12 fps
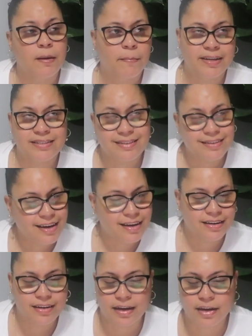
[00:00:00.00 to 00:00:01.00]
Plus
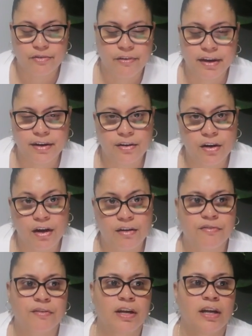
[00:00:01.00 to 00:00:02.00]
again, I can write it
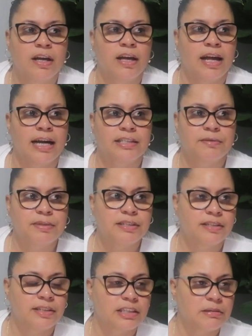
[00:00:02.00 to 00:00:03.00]
off as a
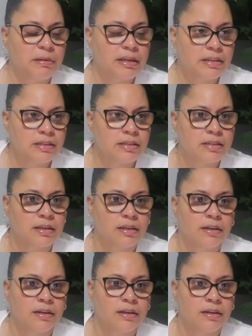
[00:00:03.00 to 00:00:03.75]
business expense,